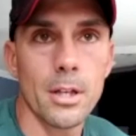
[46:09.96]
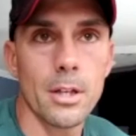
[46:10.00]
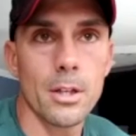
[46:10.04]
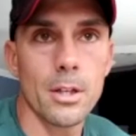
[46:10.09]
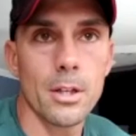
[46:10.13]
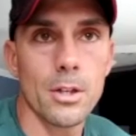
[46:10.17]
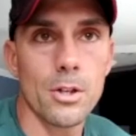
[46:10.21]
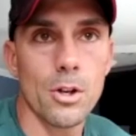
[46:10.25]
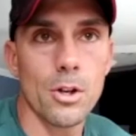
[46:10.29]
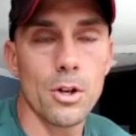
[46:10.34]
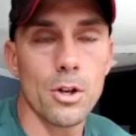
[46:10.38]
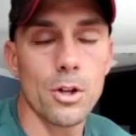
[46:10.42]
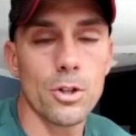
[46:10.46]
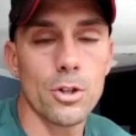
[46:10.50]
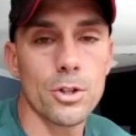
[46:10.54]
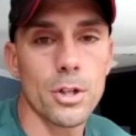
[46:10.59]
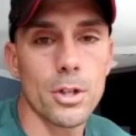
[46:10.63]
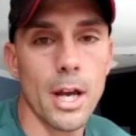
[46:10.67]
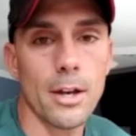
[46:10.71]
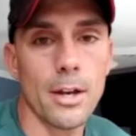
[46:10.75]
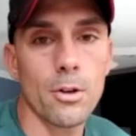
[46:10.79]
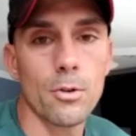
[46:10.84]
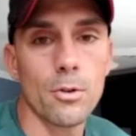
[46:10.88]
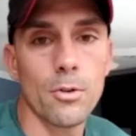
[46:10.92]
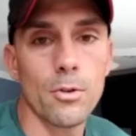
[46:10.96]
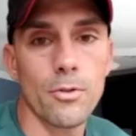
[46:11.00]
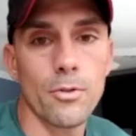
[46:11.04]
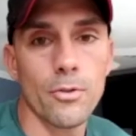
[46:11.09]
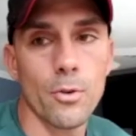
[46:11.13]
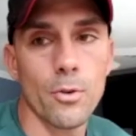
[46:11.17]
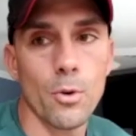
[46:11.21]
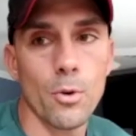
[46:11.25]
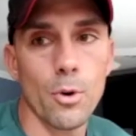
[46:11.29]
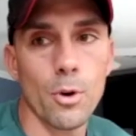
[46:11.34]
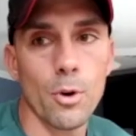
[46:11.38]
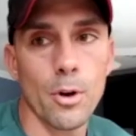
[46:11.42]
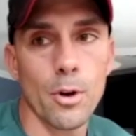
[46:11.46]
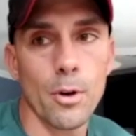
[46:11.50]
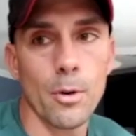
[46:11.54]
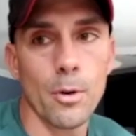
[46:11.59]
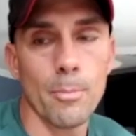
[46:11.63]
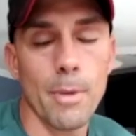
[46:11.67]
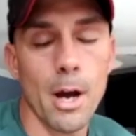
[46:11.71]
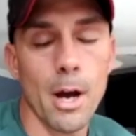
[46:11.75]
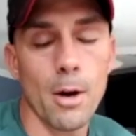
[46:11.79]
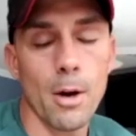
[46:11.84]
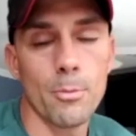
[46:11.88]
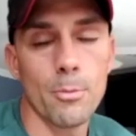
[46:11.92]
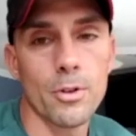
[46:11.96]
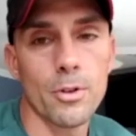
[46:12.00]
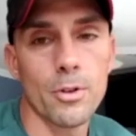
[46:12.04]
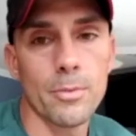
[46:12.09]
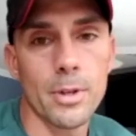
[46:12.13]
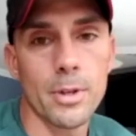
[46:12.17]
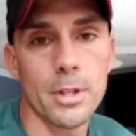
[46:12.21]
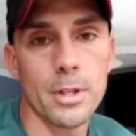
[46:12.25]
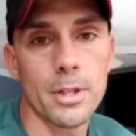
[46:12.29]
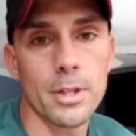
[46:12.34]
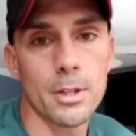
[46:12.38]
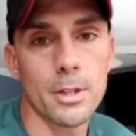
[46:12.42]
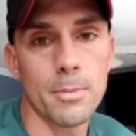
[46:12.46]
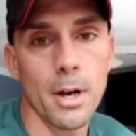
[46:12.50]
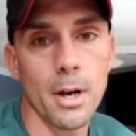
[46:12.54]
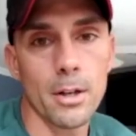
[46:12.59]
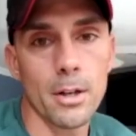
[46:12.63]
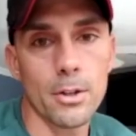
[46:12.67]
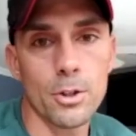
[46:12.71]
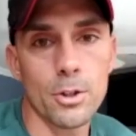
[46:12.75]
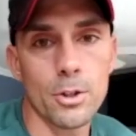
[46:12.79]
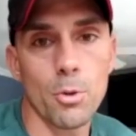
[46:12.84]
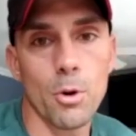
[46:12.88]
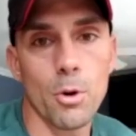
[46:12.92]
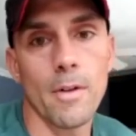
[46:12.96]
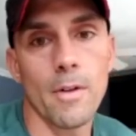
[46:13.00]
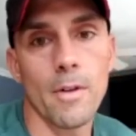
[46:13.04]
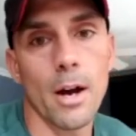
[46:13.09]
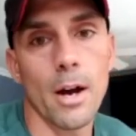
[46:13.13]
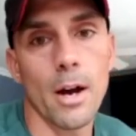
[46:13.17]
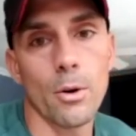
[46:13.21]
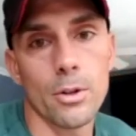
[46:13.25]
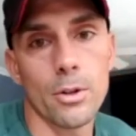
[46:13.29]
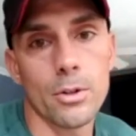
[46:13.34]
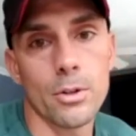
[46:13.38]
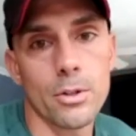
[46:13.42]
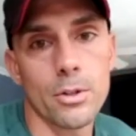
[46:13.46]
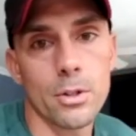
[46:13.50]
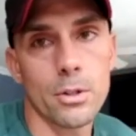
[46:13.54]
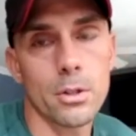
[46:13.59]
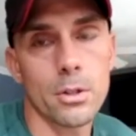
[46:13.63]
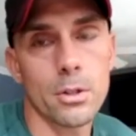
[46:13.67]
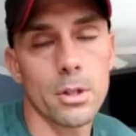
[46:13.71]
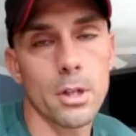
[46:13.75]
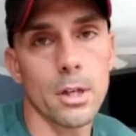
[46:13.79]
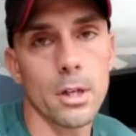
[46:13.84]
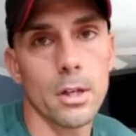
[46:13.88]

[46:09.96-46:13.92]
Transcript: your cycle for bowel movements is about 12 hours,